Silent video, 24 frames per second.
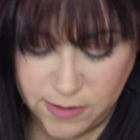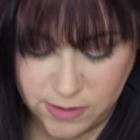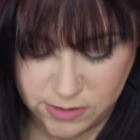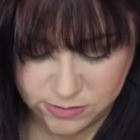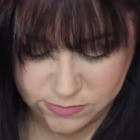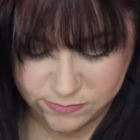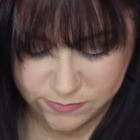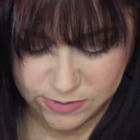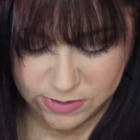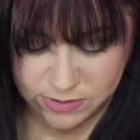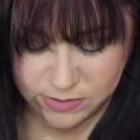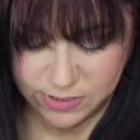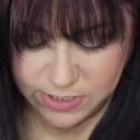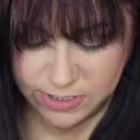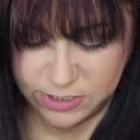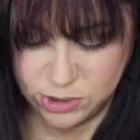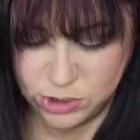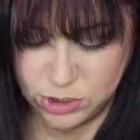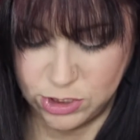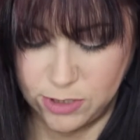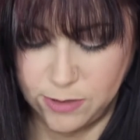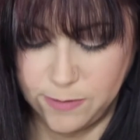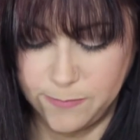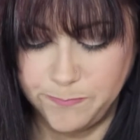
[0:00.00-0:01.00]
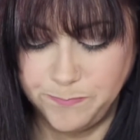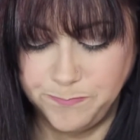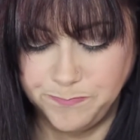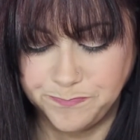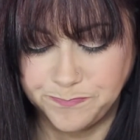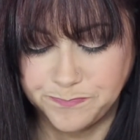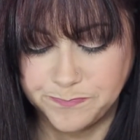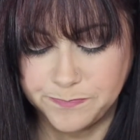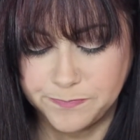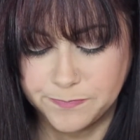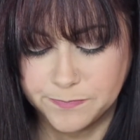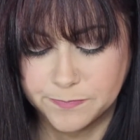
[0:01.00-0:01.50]
I'll kind of show you.
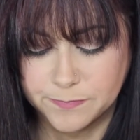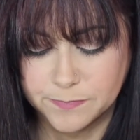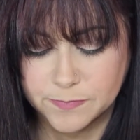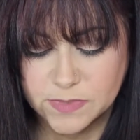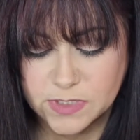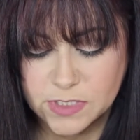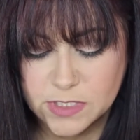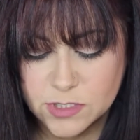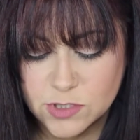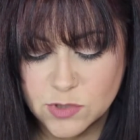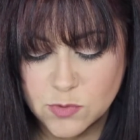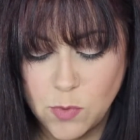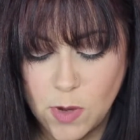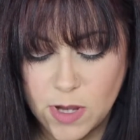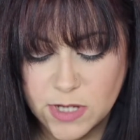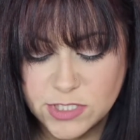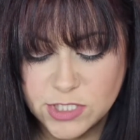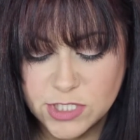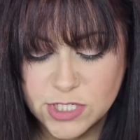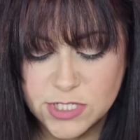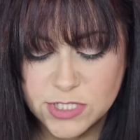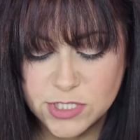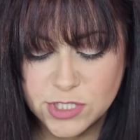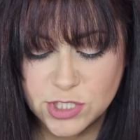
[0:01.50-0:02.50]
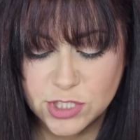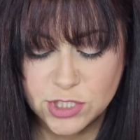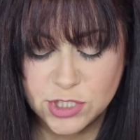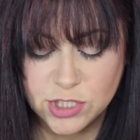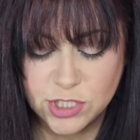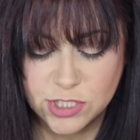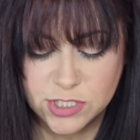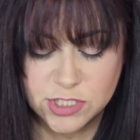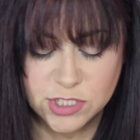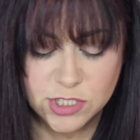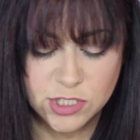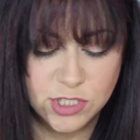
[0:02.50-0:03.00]
The swatches
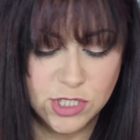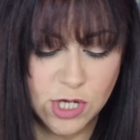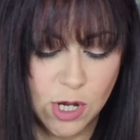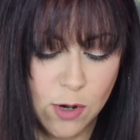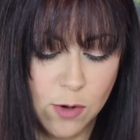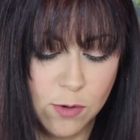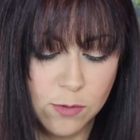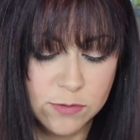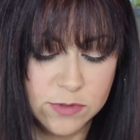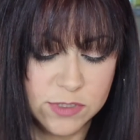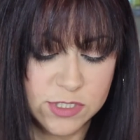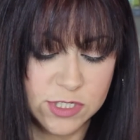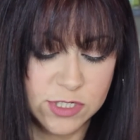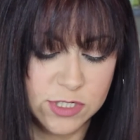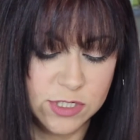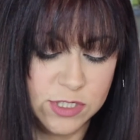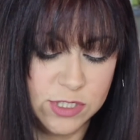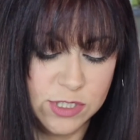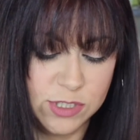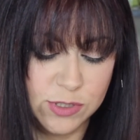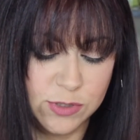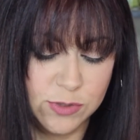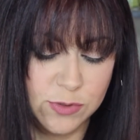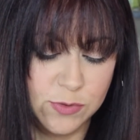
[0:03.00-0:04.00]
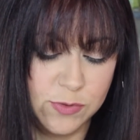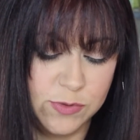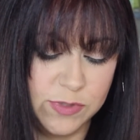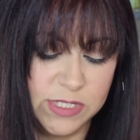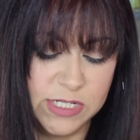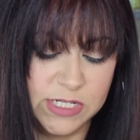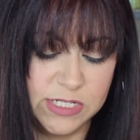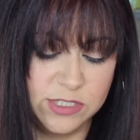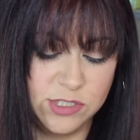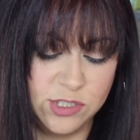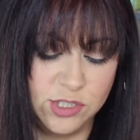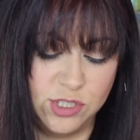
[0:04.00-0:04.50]
just don't do
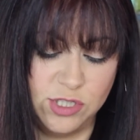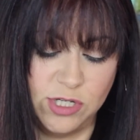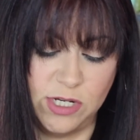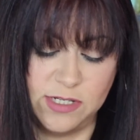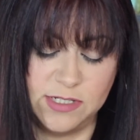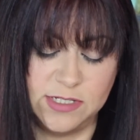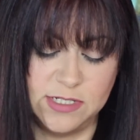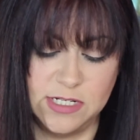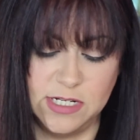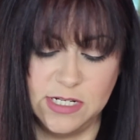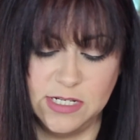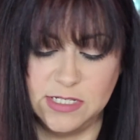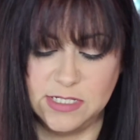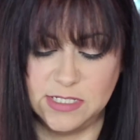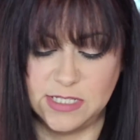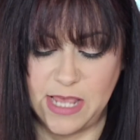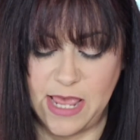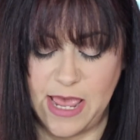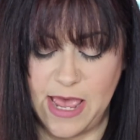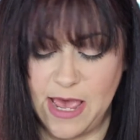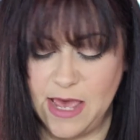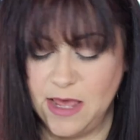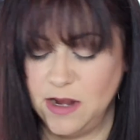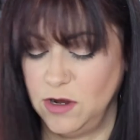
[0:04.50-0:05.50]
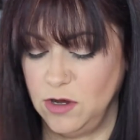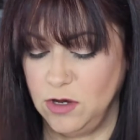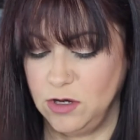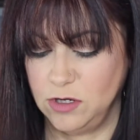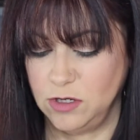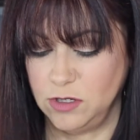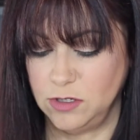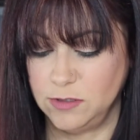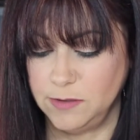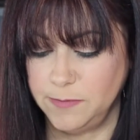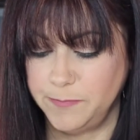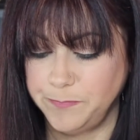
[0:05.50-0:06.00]
these justice at
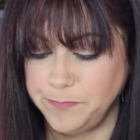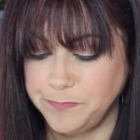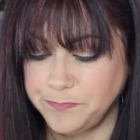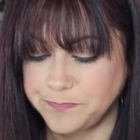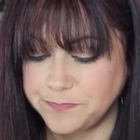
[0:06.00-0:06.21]
all.